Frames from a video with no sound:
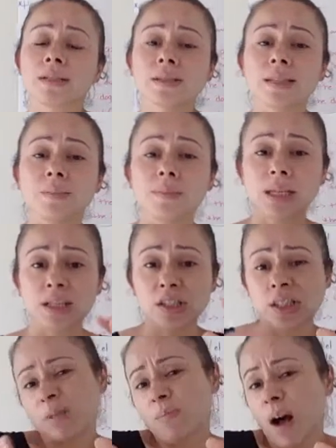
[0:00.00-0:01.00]
to something
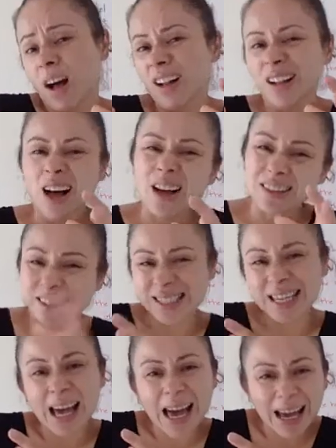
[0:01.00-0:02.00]
small on the
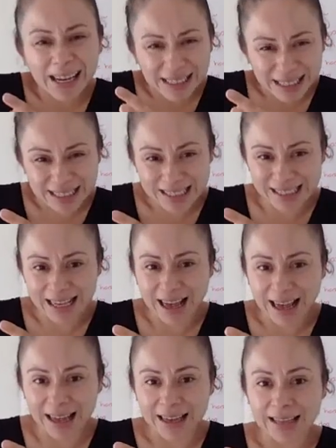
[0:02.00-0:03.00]
tiny
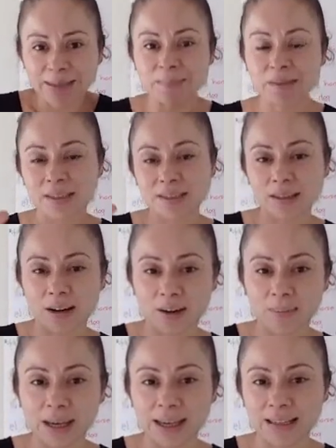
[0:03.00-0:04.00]
side, sorry,
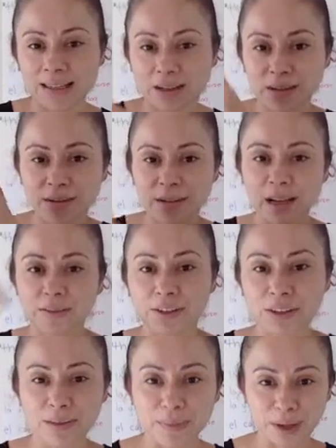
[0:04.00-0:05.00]
my hands are covered
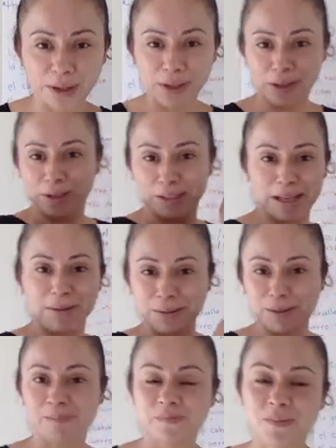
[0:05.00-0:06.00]
in marker because I
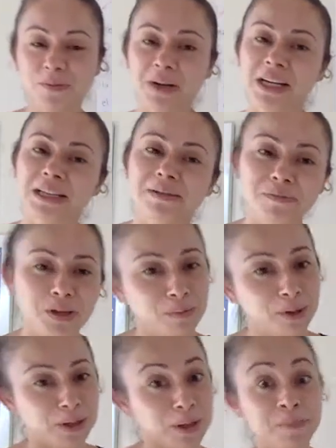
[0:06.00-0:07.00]
was writing with
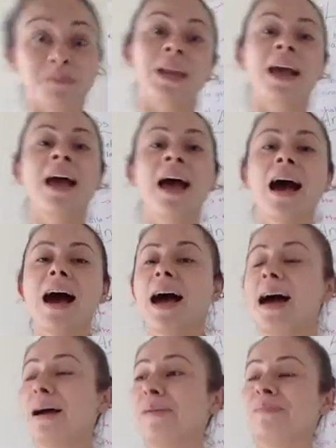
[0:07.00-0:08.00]
marker.
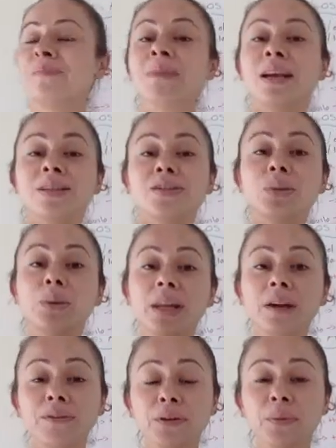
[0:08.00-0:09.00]
So
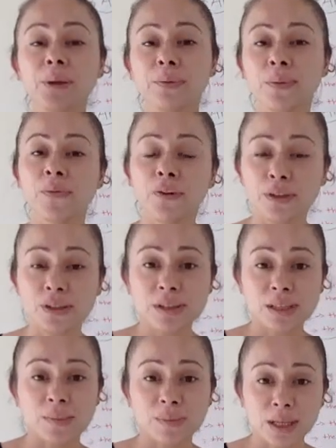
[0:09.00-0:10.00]
whenever we refer to
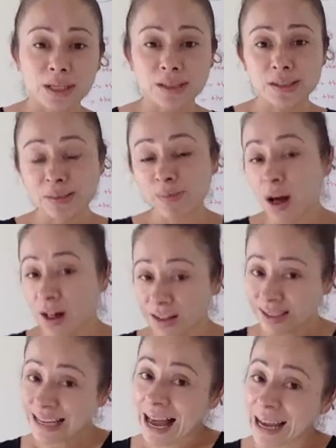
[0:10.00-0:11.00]
something small,
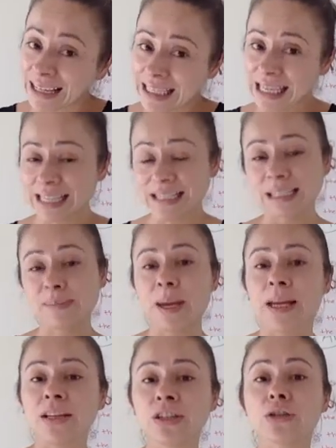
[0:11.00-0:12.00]
tiny in
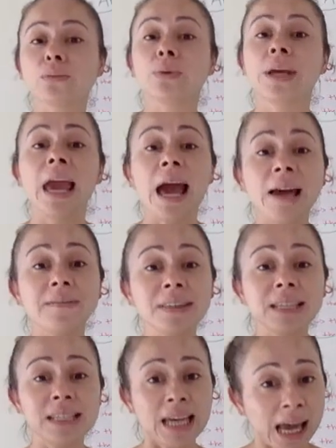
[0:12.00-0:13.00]
Spanish, we have the
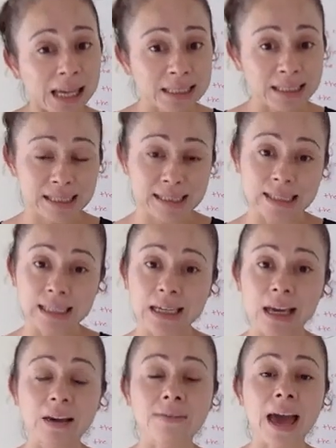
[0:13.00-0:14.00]

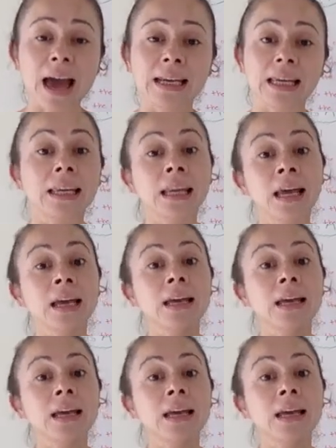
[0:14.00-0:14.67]
tendency of adding